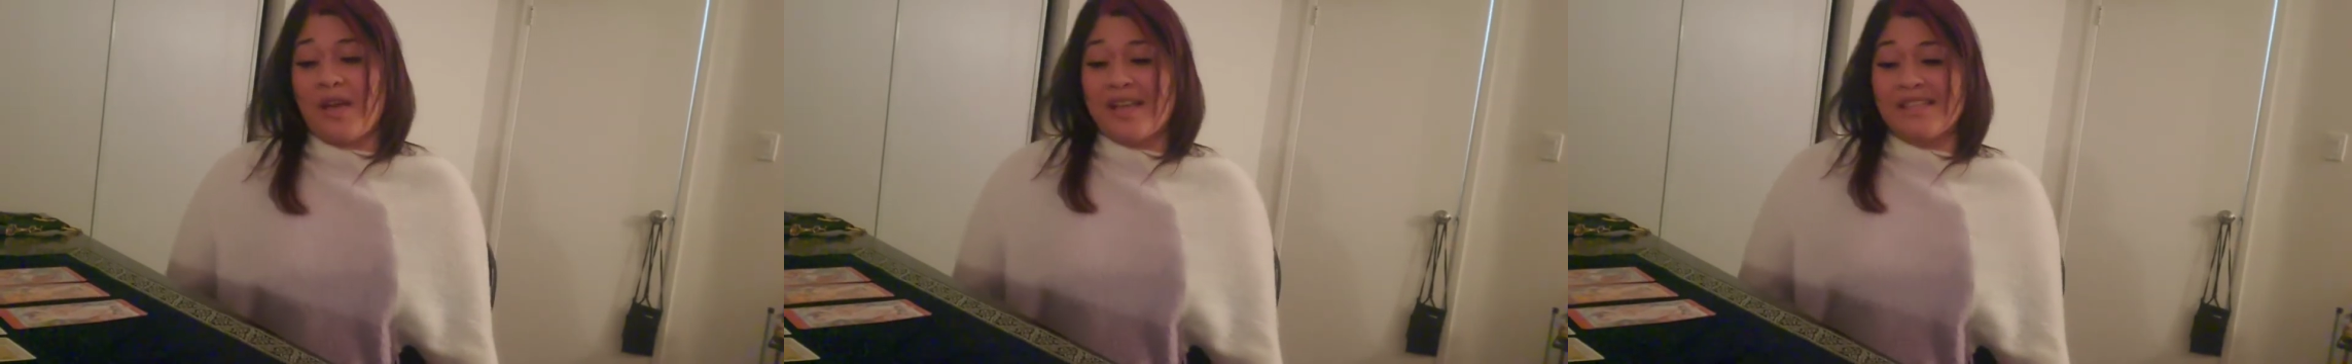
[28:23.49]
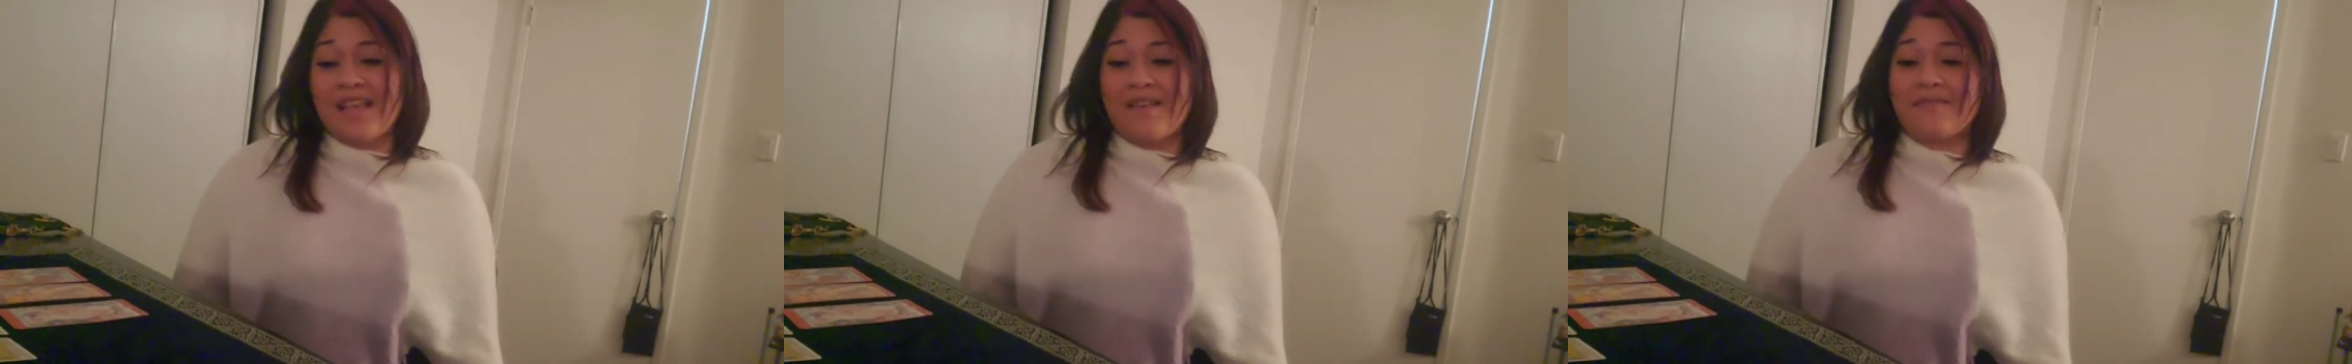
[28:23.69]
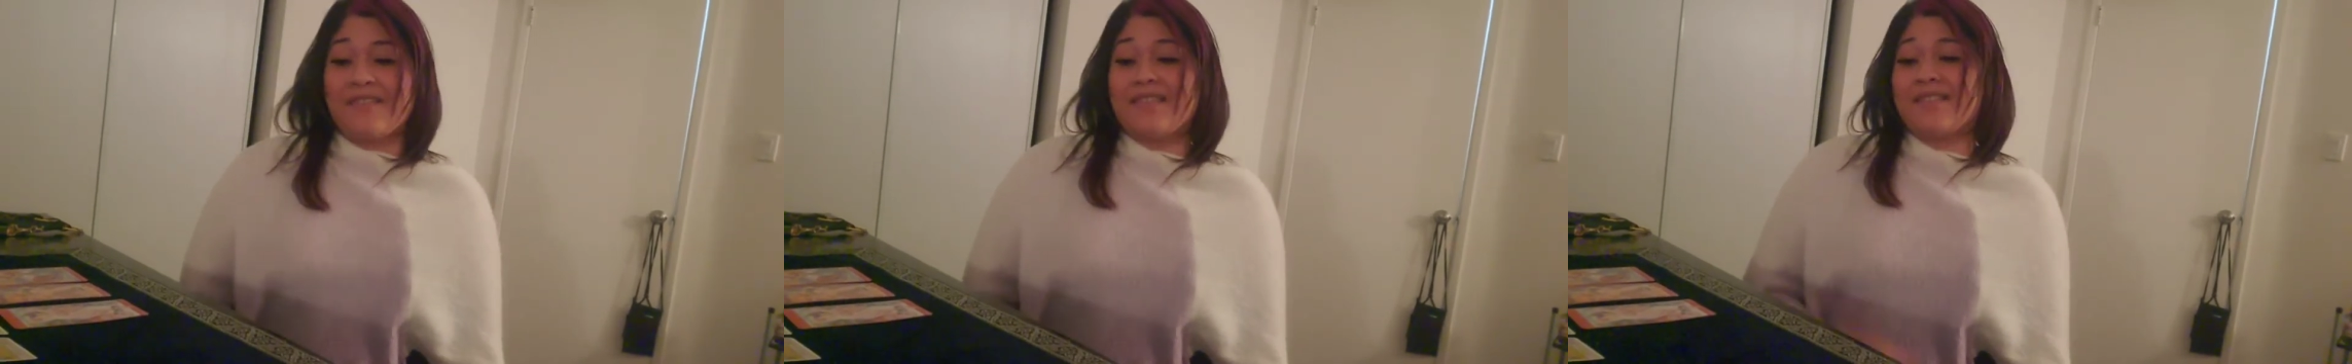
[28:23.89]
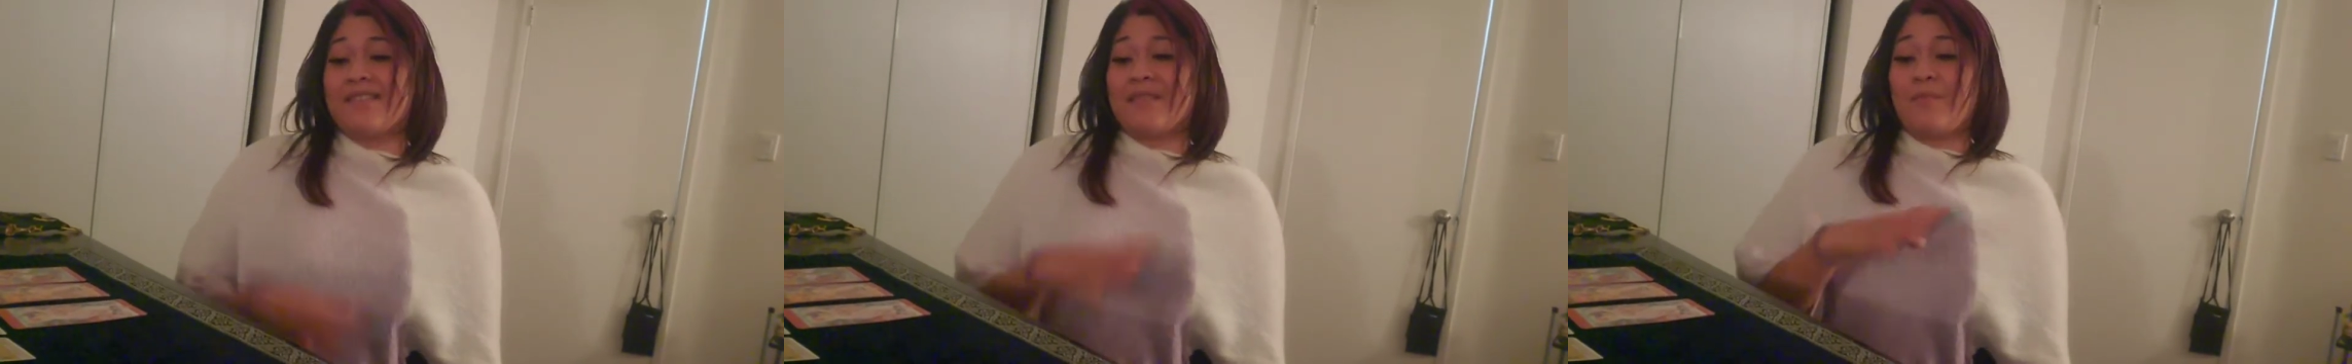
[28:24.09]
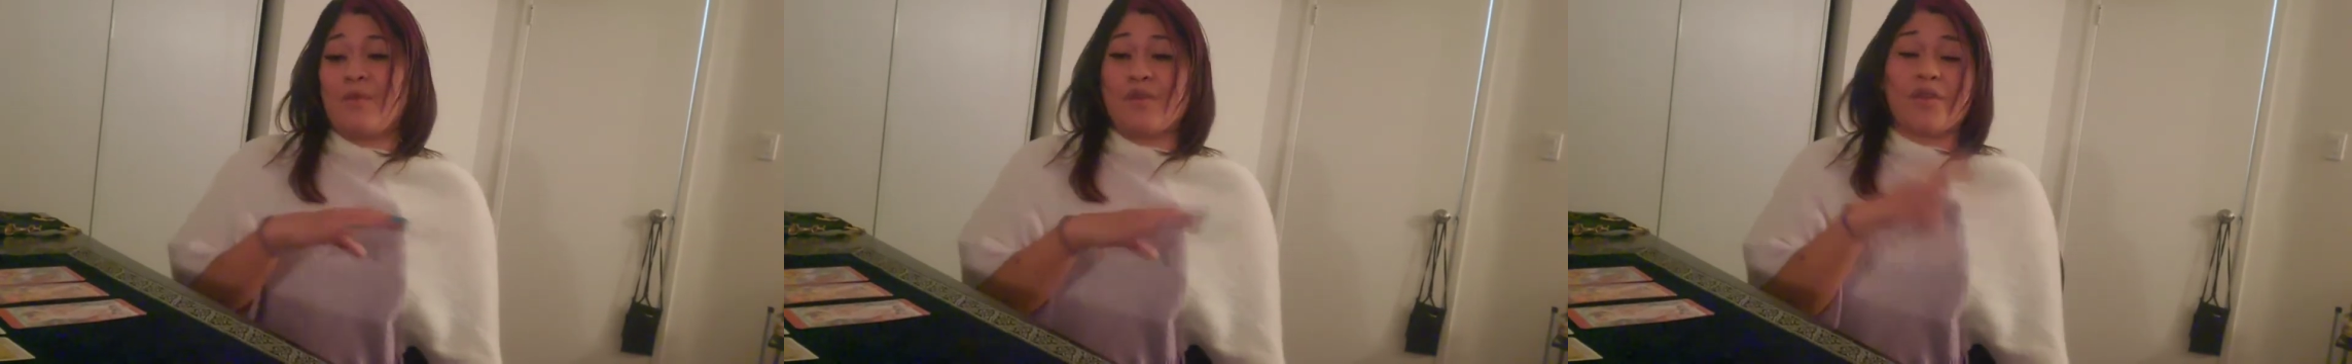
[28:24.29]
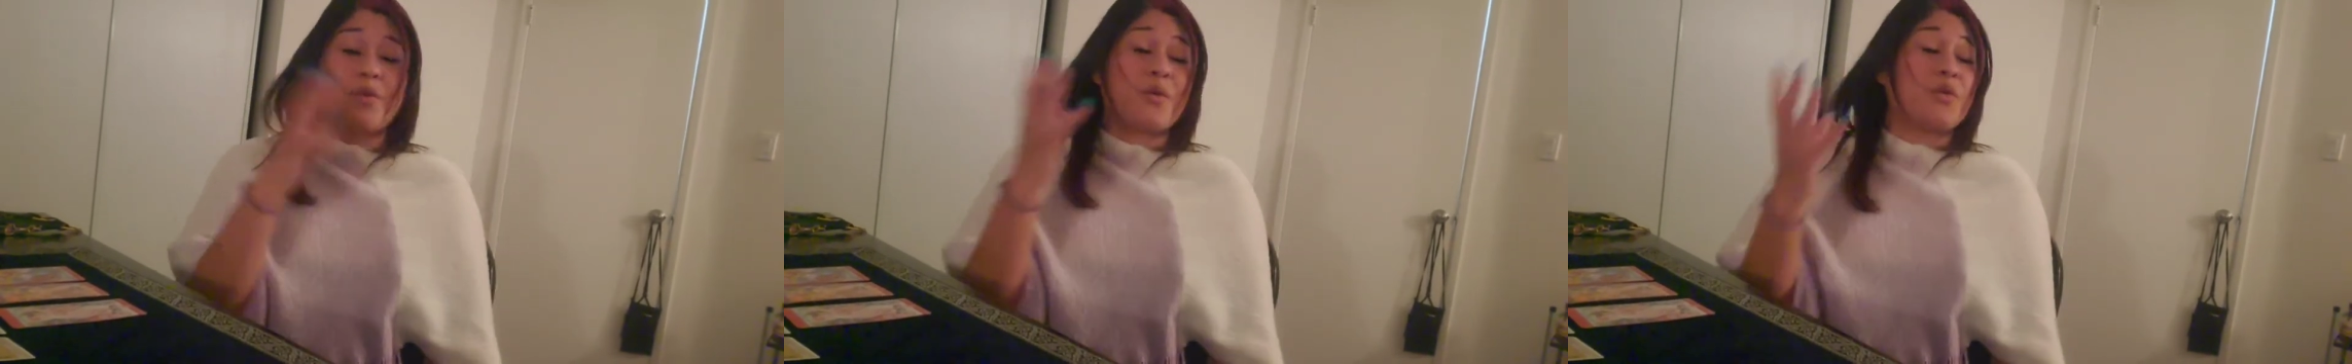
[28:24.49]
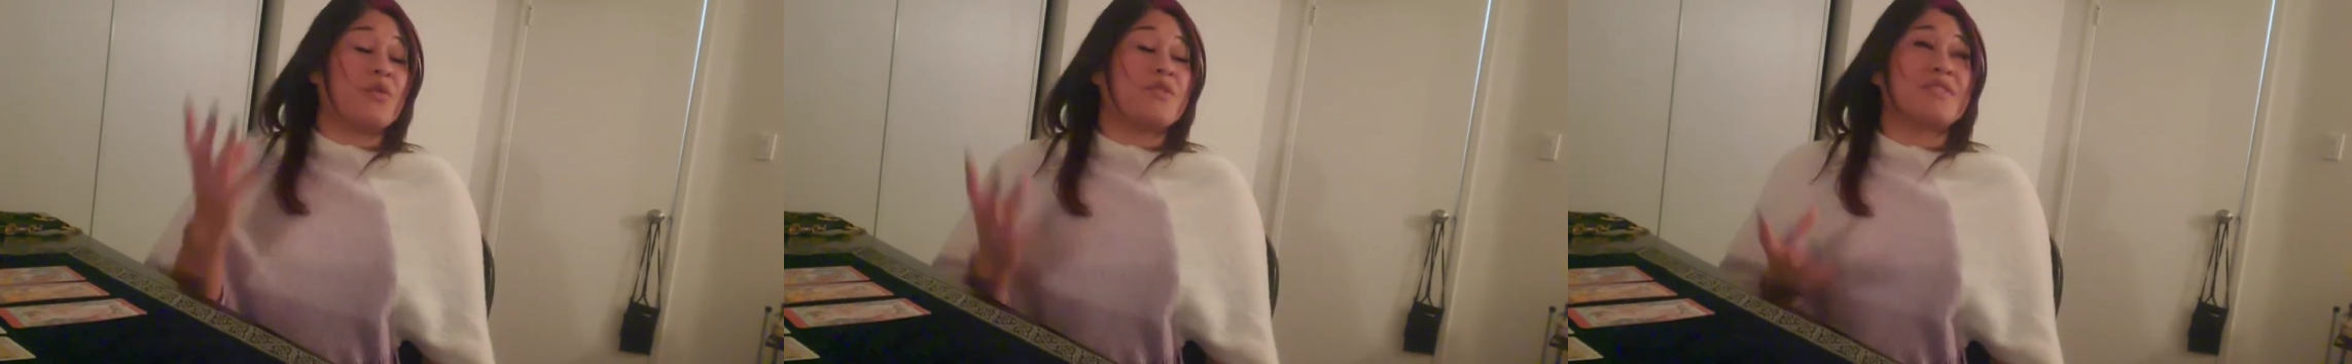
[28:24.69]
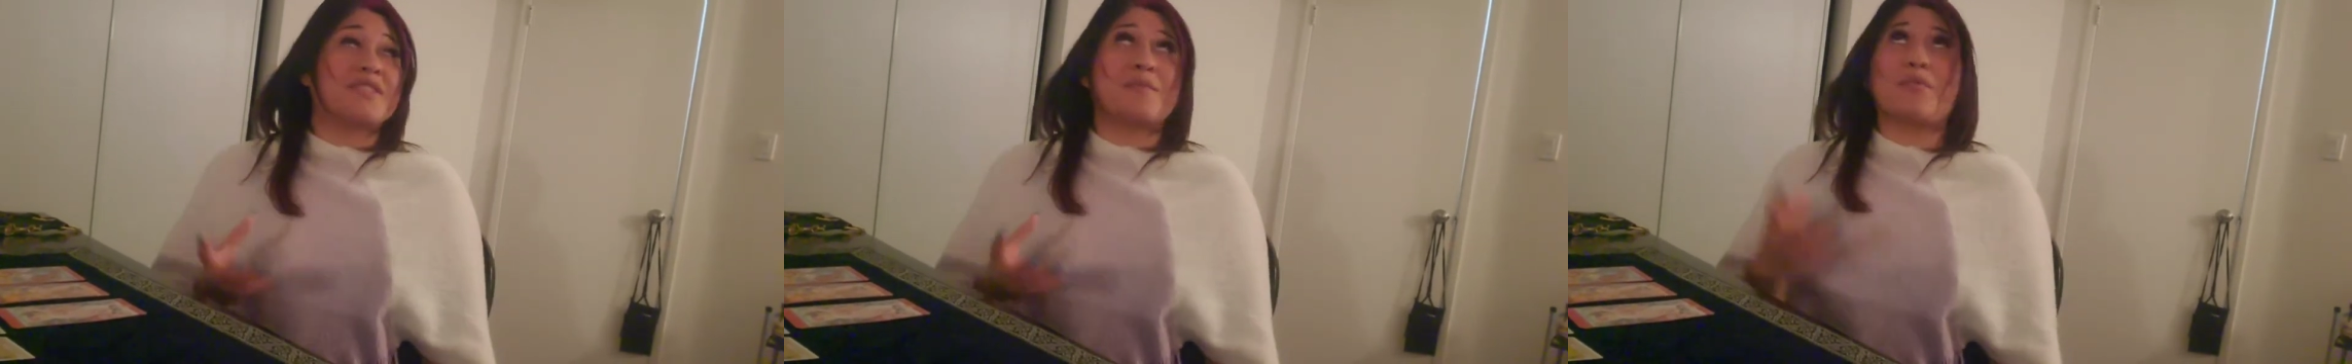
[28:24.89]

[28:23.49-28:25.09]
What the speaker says: guys have the similar goals,